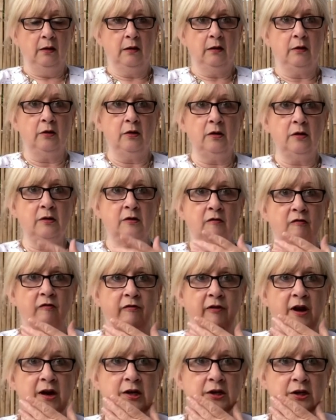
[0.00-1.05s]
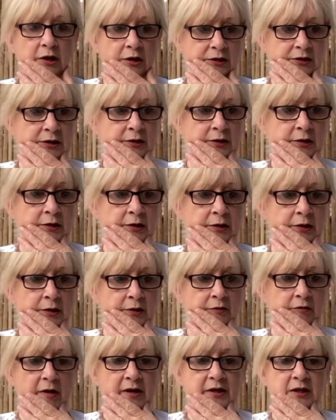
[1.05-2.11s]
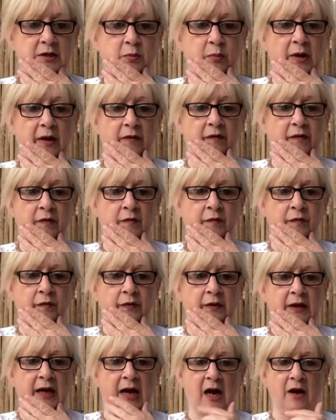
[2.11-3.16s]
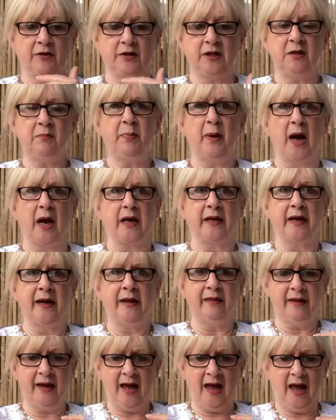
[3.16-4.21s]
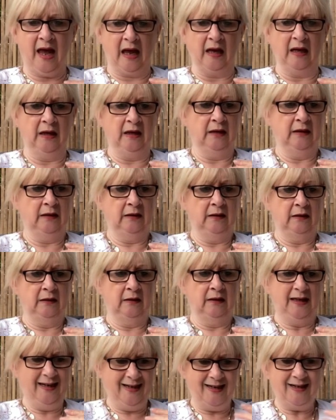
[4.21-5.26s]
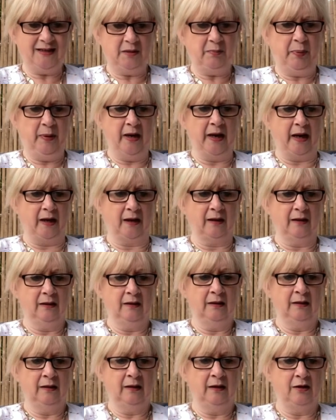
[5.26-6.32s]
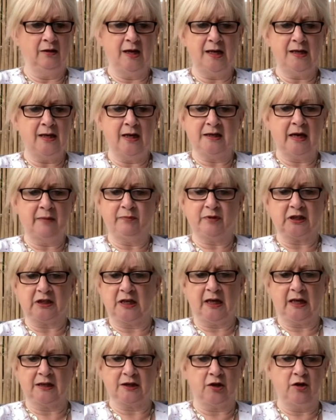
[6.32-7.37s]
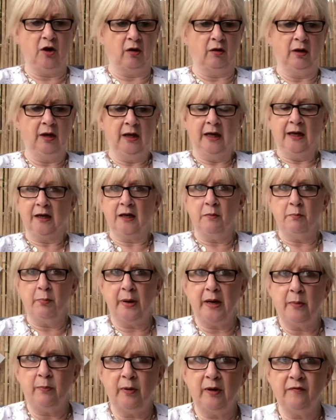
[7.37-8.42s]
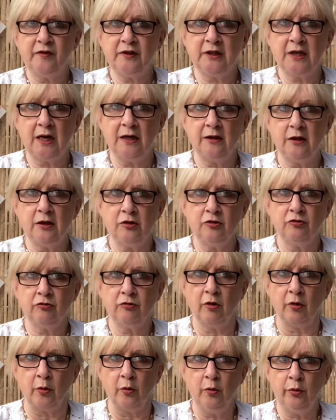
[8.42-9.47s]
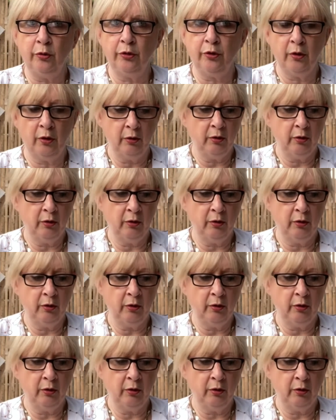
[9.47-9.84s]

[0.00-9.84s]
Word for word: Good gracious, cried his wife. How did a pike get there? It is a pike. You needn't attempt to say it's not. Can people have said the truth?